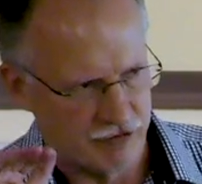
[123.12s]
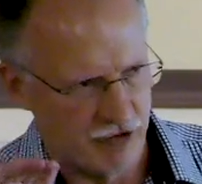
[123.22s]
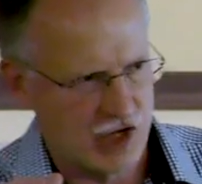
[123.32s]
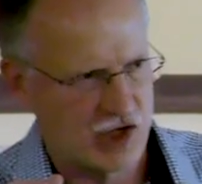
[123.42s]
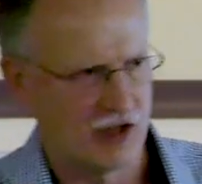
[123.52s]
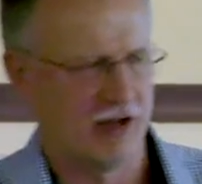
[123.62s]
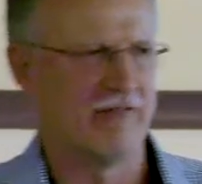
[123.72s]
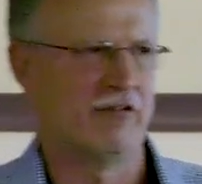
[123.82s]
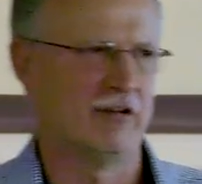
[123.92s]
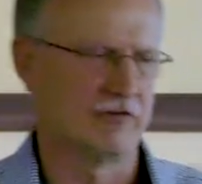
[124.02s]
fresh
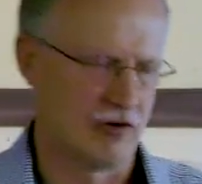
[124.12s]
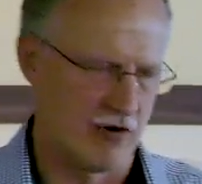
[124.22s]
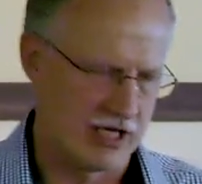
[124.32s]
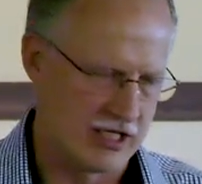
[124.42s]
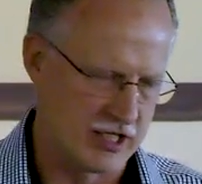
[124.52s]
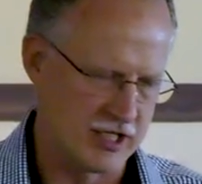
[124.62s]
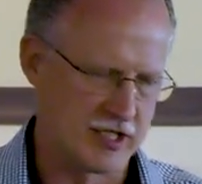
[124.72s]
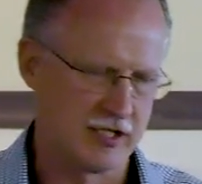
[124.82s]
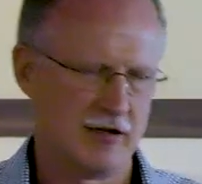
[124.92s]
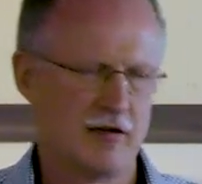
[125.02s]
level of
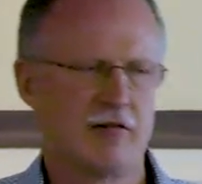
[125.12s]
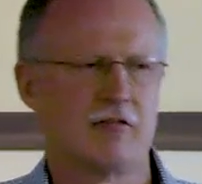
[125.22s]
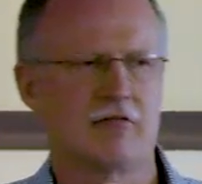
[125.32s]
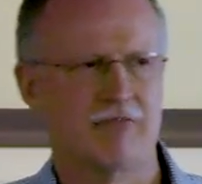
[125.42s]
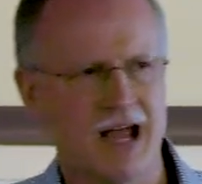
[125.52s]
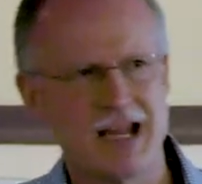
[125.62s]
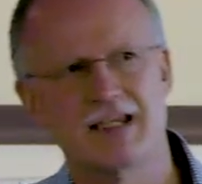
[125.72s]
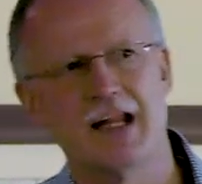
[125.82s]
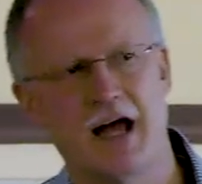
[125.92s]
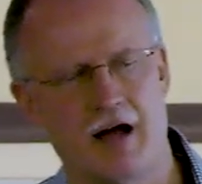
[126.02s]
grace
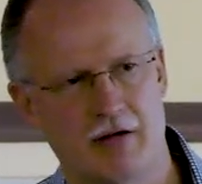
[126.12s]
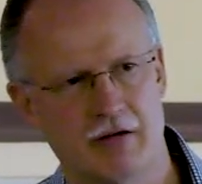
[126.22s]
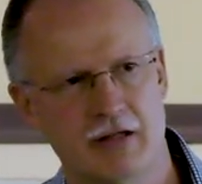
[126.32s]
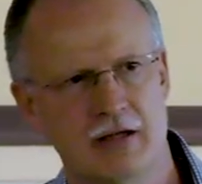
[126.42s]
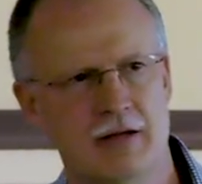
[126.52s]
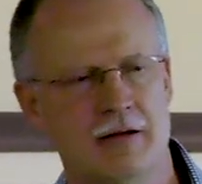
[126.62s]
right now